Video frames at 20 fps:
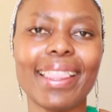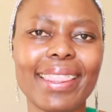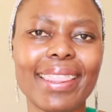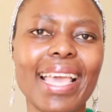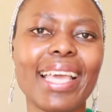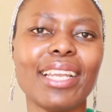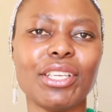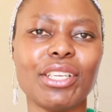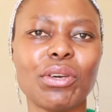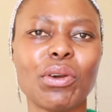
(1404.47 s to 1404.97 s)

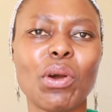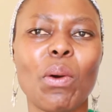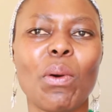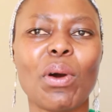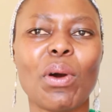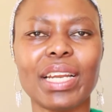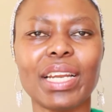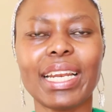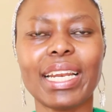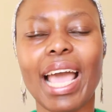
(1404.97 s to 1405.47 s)
Then you go
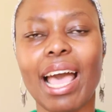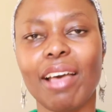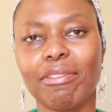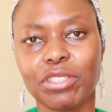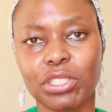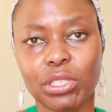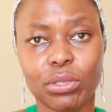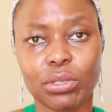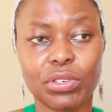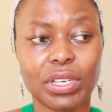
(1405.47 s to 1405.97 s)
on and have
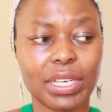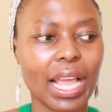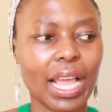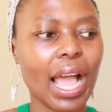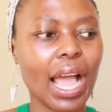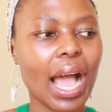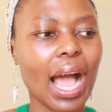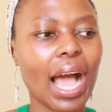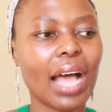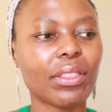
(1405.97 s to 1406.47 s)
children.
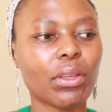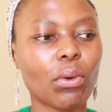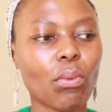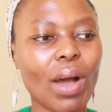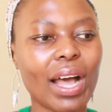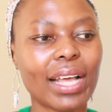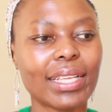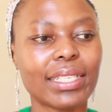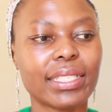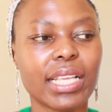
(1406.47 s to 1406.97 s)

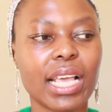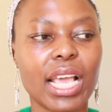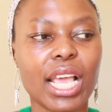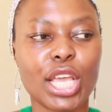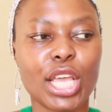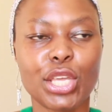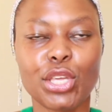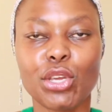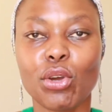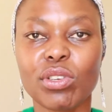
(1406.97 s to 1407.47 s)
Otherwise,
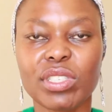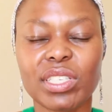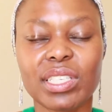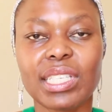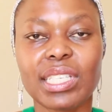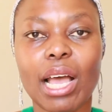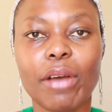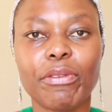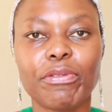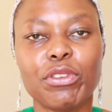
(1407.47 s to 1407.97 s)
your
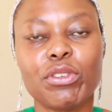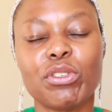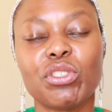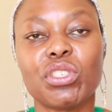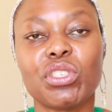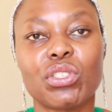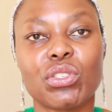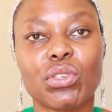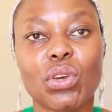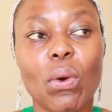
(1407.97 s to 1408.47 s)
stuff, you're
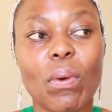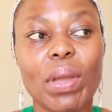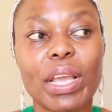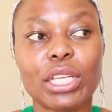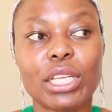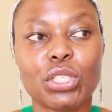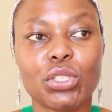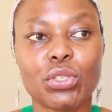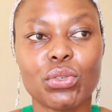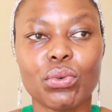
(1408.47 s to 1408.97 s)
just
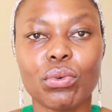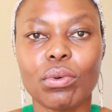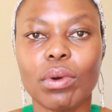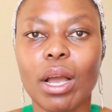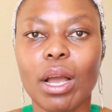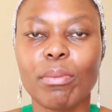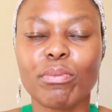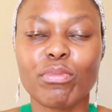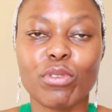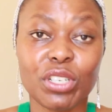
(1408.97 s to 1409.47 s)
going to
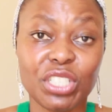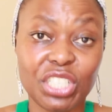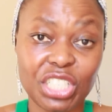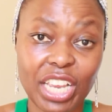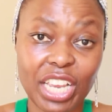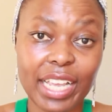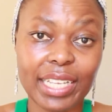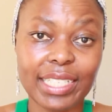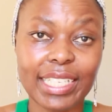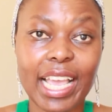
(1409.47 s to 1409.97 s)

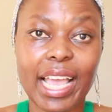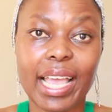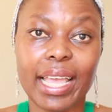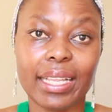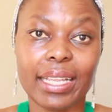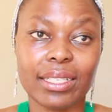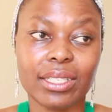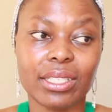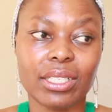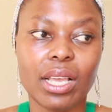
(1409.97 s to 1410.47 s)
project
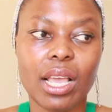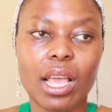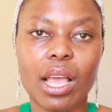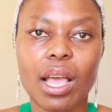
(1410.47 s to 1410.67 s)
and